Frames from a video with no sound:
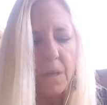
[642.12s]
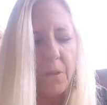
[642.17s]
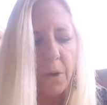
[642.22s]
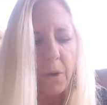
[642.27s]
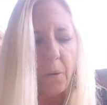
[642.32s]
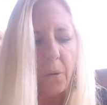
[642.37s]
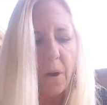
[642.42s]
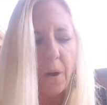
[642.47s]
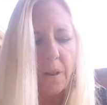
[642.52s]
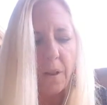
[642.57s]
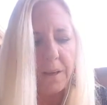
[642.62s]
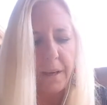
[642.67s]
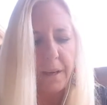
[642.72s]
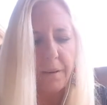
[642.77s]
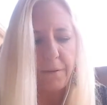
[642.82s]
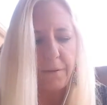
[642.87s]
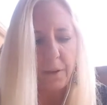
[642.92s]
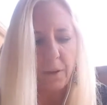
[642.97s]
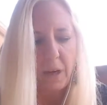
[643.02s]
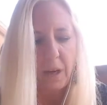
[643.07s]
the quality
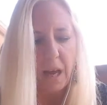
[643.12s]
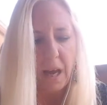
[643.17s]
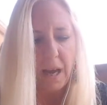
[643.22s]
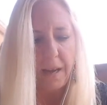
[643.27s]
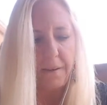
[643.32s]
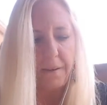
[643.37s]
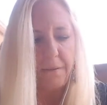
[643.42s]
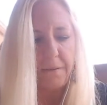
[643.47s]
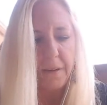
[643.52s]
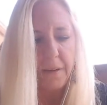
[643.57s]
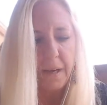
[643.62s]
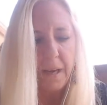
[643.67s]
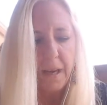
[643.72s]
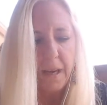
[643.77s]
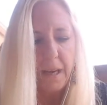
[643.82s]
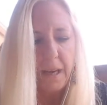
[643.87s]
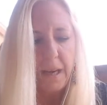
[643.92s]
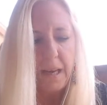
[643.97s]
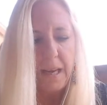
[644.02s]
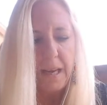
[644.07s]
of your life.
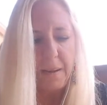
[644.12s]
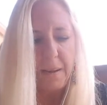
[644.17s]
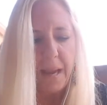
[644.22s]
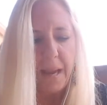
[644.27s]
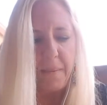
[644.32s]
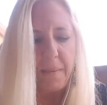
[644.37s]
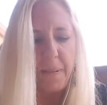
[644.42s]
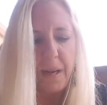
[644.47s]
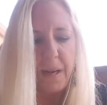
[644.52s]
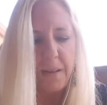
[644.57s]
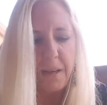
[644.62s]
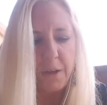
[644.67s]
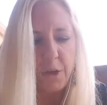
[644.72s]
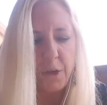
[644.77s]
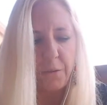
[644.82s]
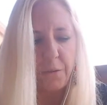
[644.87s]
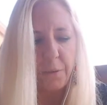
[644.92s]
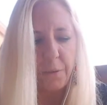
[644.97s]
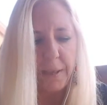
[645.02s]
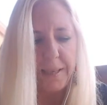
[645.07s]
It may be
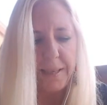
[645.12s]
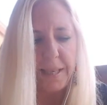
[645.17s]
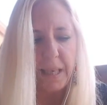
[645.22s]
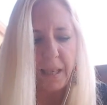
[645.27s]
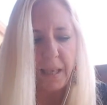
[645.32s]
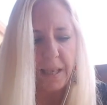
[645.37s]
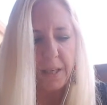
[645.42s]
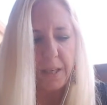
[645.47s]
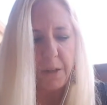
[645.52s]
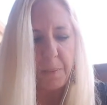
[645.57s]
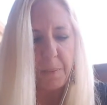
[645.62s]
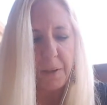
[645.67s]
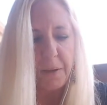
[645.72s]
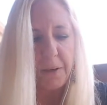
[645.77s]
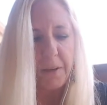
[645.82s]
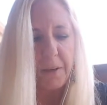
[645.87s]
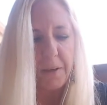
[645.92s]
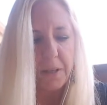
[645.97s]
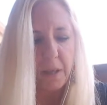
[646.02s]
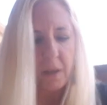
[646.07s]
that you've recently
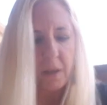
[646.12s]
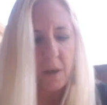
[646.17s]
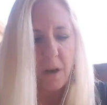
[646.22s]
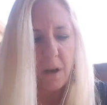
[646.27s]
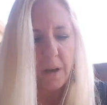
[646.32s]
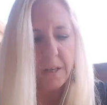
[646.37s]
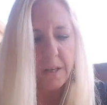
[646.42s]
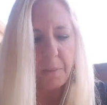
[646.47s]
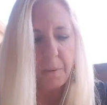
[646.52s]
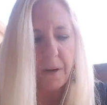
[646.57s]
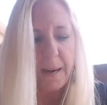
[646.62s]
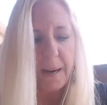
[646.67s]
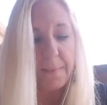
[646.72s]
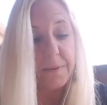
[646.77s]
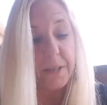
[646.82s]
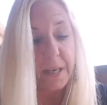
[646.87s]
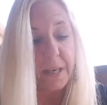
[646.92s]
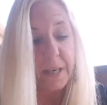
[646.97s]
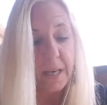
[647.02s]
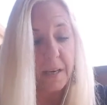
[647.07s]
experienced a loss,
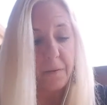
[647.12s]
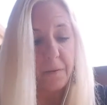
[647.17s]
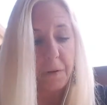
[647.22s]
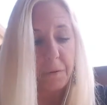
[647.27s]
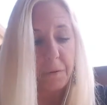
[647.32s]
perhaps the end